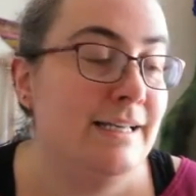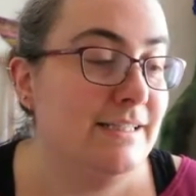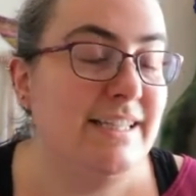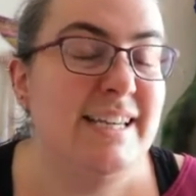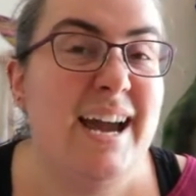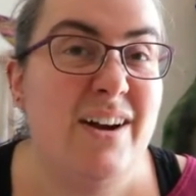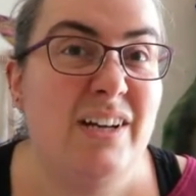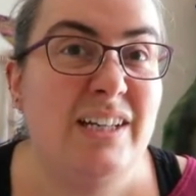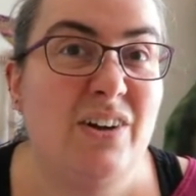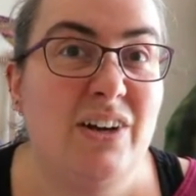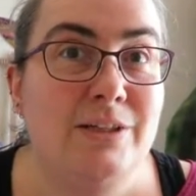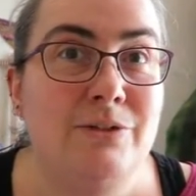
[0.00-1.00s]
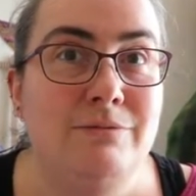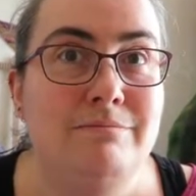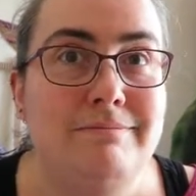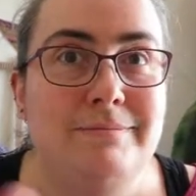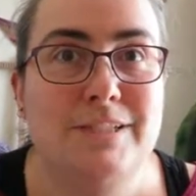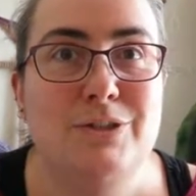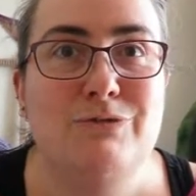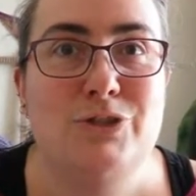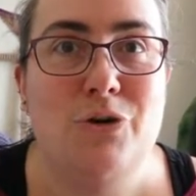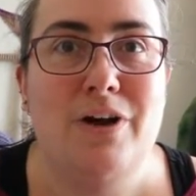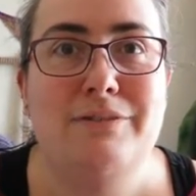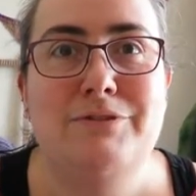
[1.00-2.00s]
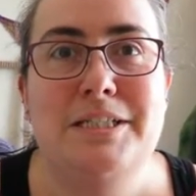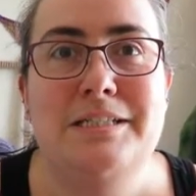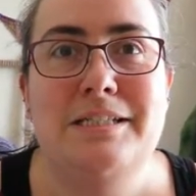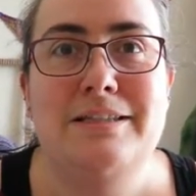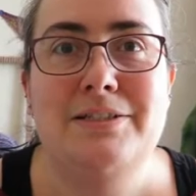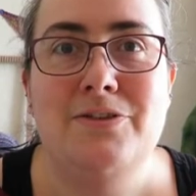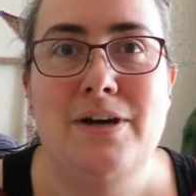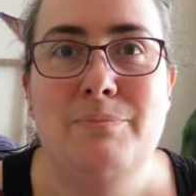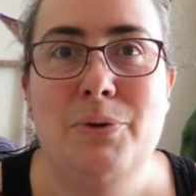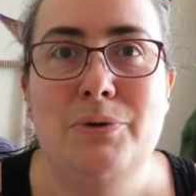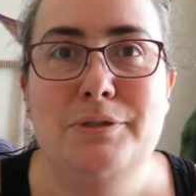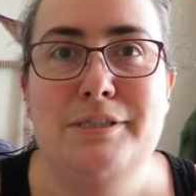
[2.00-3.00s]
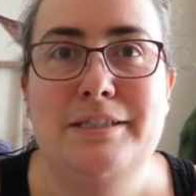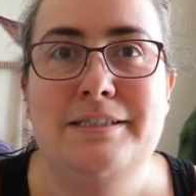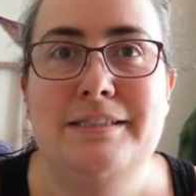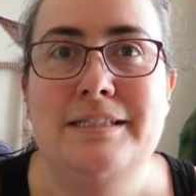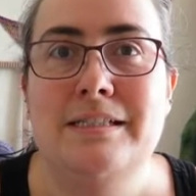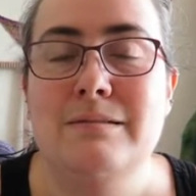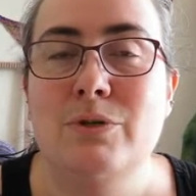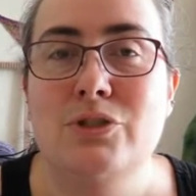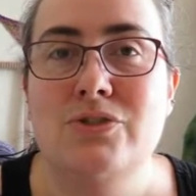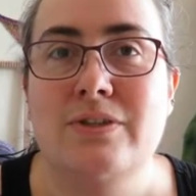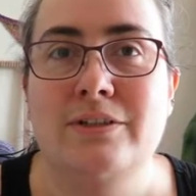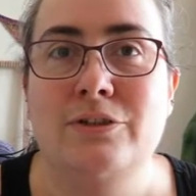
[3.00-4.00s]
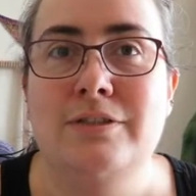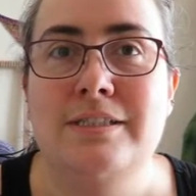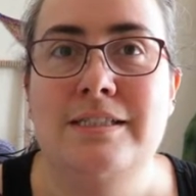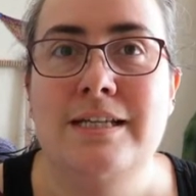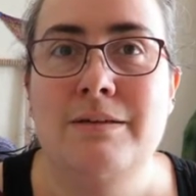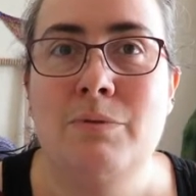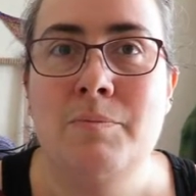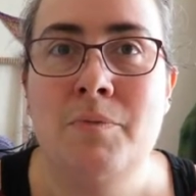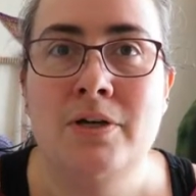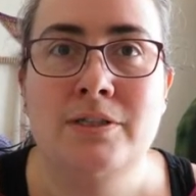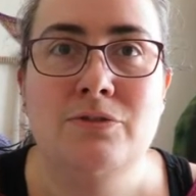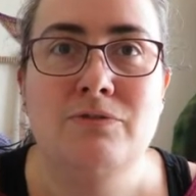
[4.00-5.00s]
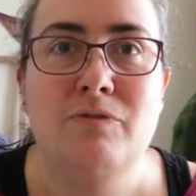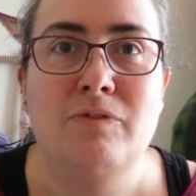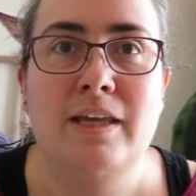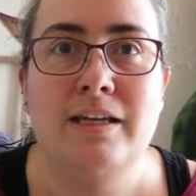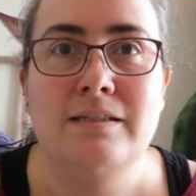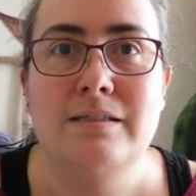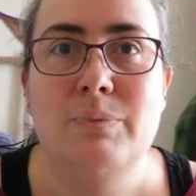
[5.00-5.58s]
So yeah, I sort of dived into the dye pots and did as much as I could to take my mind off of things,